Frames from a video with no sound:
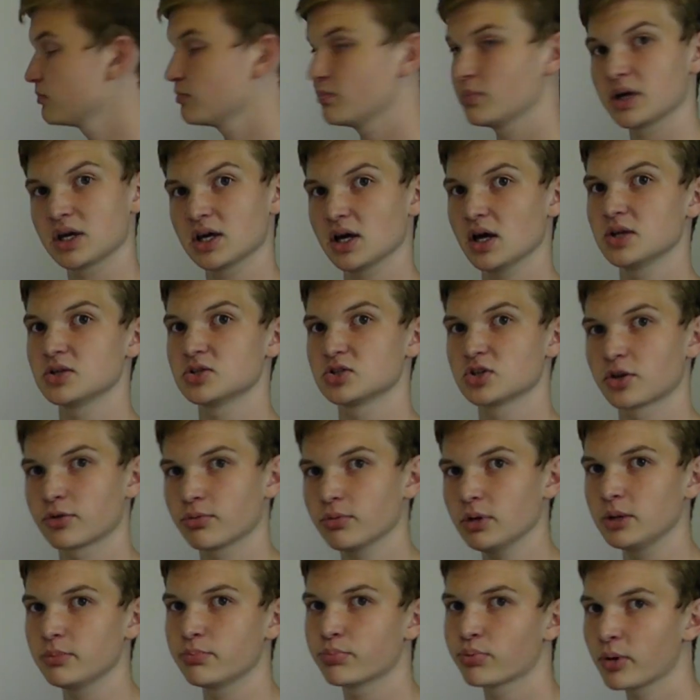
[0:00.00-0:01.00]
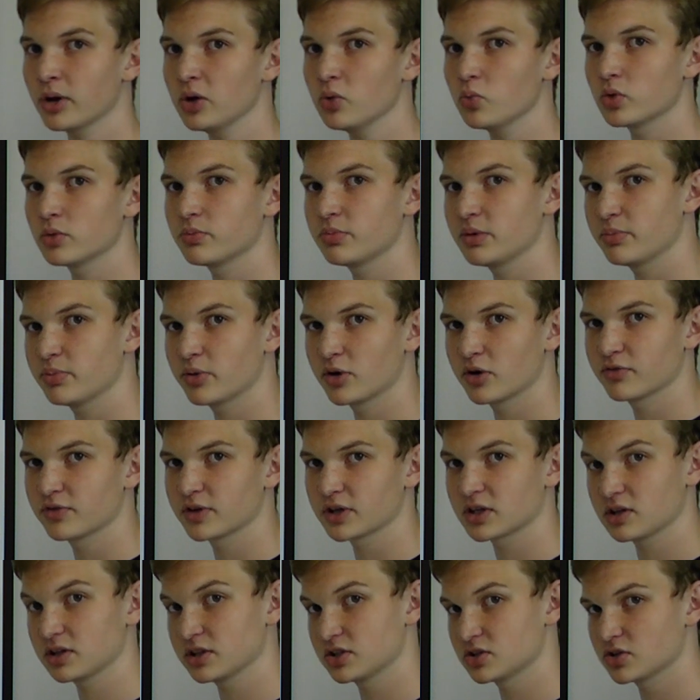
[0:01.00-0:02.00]
because the 3D print would be
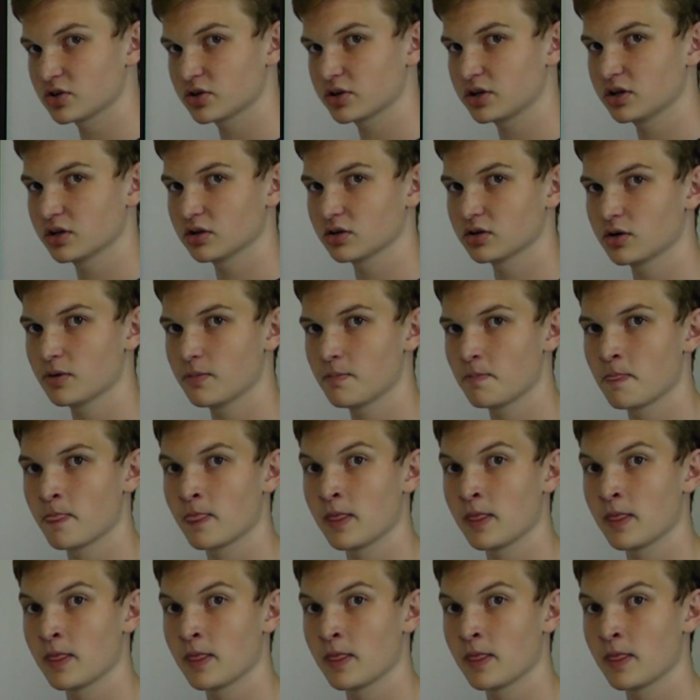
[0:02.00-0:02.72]
perfectly circular,